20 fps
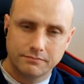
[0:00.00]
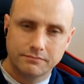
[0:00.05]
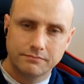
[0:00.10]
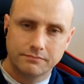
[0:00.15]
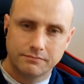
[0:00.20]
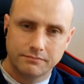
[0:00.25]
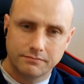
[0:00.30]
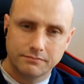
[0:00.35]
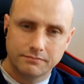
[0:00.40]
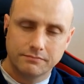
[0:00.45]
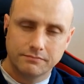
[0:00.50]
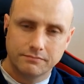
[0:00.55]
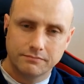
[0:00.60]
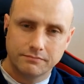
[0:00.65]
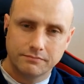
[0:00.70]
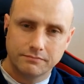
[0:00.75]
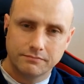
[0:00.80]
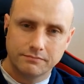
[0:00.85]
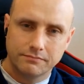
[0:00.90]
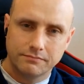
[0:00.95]

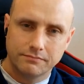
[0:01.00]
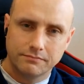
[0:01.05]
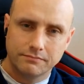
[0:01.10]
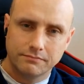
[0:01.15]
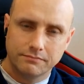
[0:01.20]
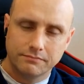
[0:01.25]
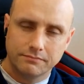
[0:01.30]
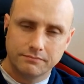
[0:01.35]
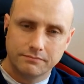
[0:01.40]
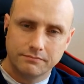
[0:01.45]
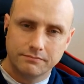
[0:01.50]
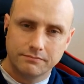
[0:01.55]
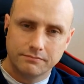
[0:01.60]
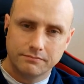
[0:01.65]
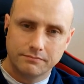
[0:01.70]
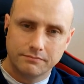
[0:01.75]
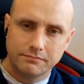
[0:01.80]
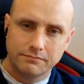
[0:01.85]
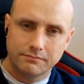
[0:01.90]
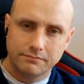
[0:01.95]

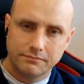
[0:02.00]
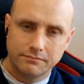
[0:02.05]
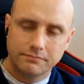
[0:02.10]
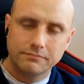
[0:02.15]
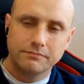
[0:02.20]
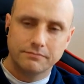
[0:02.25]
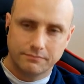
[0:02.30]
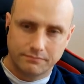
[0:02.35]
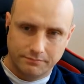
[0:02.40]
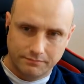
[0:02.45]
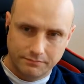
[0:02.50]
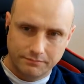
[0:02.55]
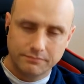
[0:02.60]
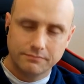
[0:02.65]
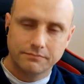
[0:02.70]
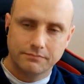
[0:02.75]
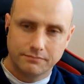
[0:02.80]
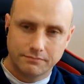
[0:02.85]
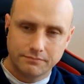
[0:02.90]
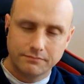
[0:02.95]

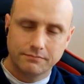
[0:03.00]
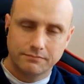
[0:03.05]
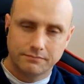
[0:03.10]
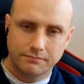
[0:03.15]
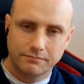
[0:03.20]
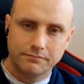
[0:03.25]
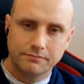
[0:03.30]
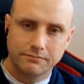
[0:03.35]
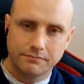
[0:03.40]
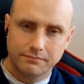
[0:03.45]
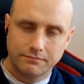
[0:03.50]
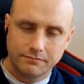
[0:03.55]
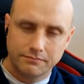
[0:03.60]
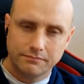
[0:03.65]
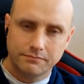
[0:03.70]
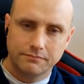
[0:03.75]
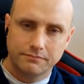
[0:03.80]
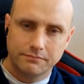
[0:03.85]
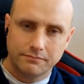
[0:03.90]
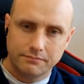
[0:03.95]

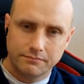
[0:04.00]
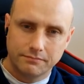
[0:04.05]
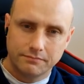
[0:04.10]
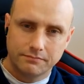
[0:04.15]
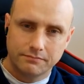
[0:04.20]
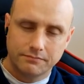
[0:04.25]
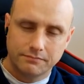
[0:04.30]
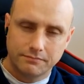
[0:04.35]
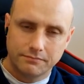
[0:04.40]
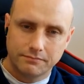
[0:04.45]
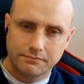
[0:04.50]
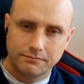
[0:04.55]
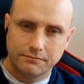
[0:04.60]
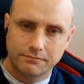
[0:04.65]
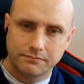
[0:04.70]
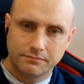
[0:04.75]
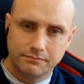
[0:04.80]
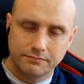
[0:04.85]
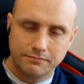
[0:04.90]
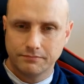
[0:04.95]

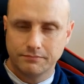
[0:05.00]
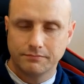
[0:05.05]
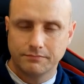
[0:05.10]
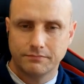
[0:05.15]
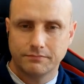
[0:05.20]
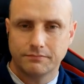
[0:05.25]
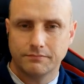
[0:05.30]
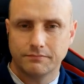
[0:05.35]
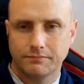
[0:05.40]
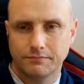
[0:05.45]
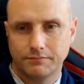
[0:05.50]
No words are spoken by the person on screen.